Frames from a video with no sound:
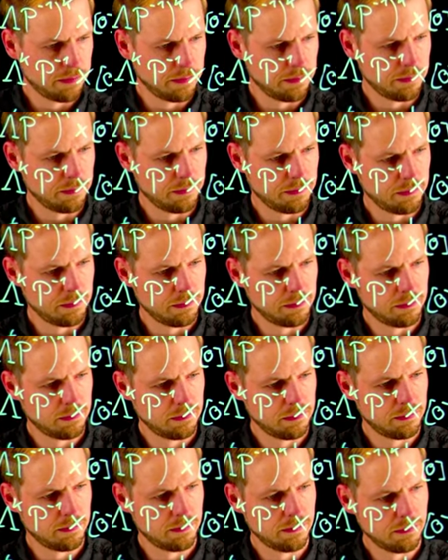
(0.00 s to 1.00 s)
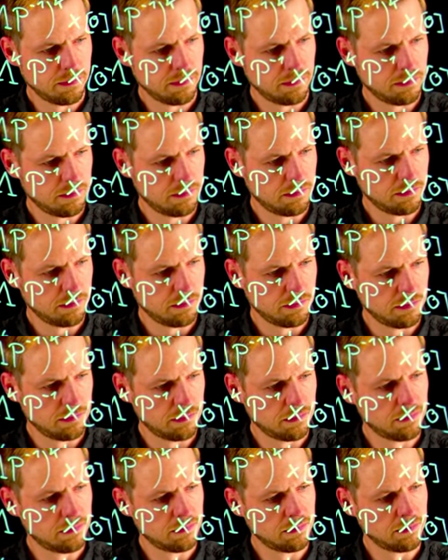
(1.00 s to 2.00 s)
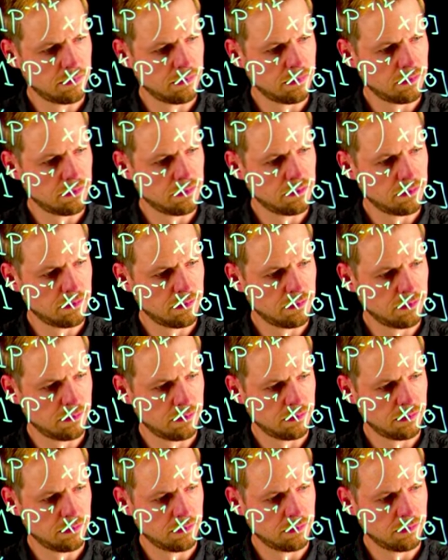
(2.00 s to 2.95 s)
Nobody speaks.